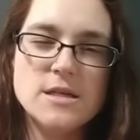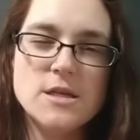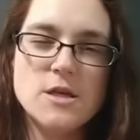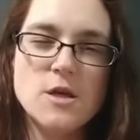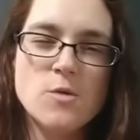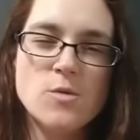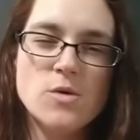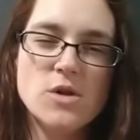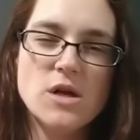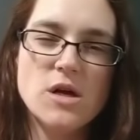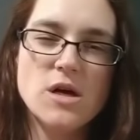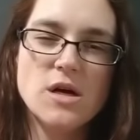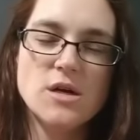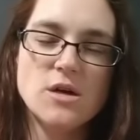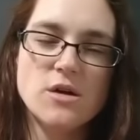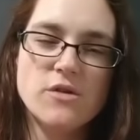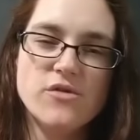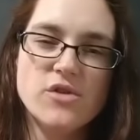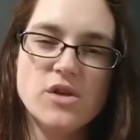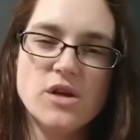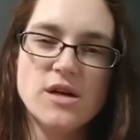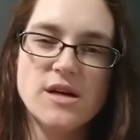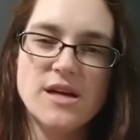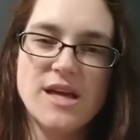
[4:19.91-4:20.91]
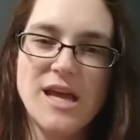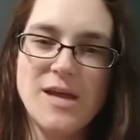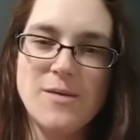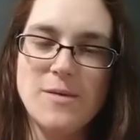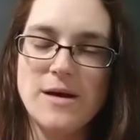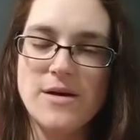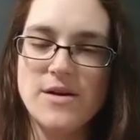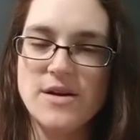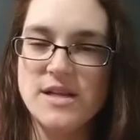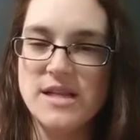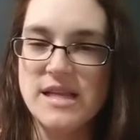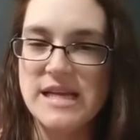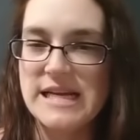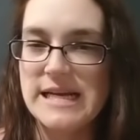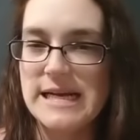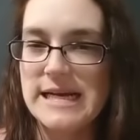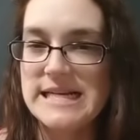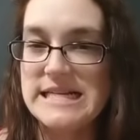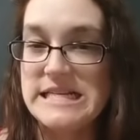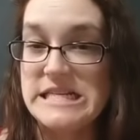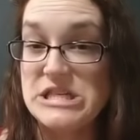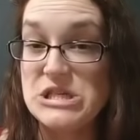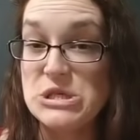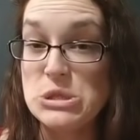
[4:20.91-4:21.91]
Humalog, Novolog came out in like
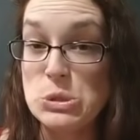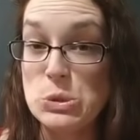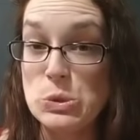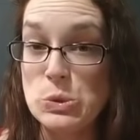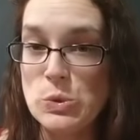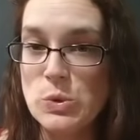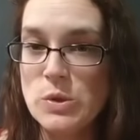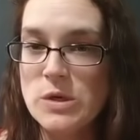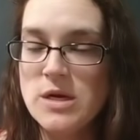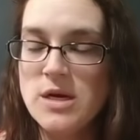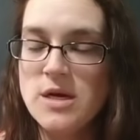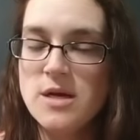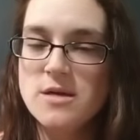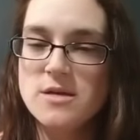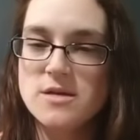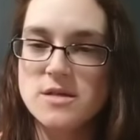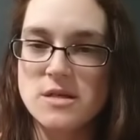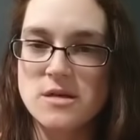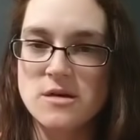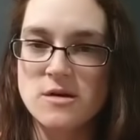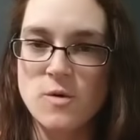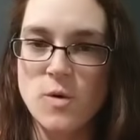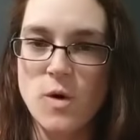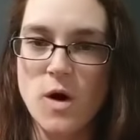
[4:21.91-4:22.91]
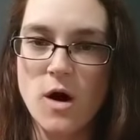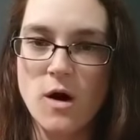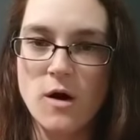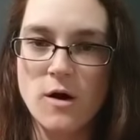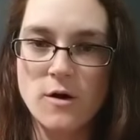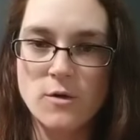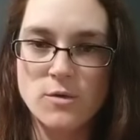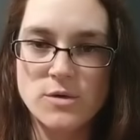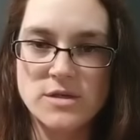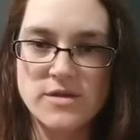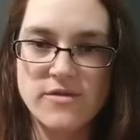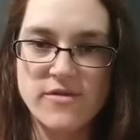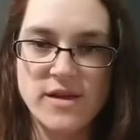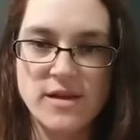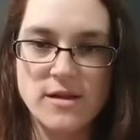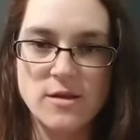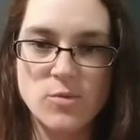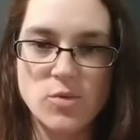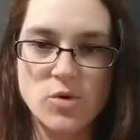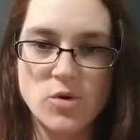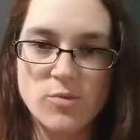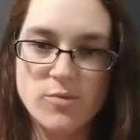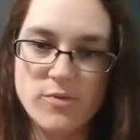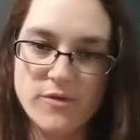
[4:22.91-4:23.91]
92, so R was
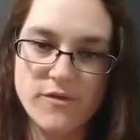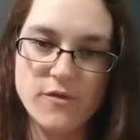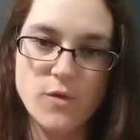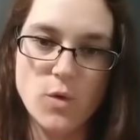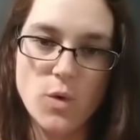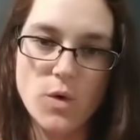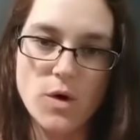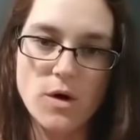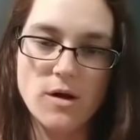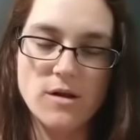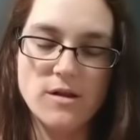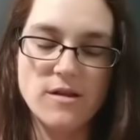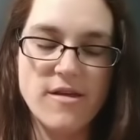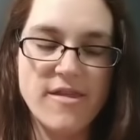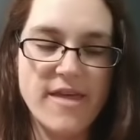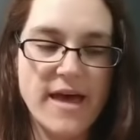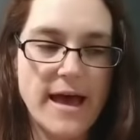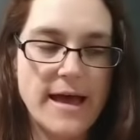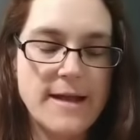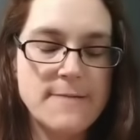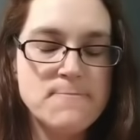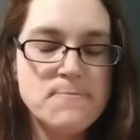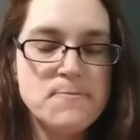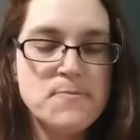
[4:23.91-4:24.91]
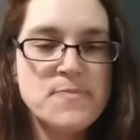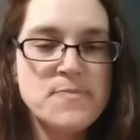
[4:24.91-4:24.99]
available before all of that.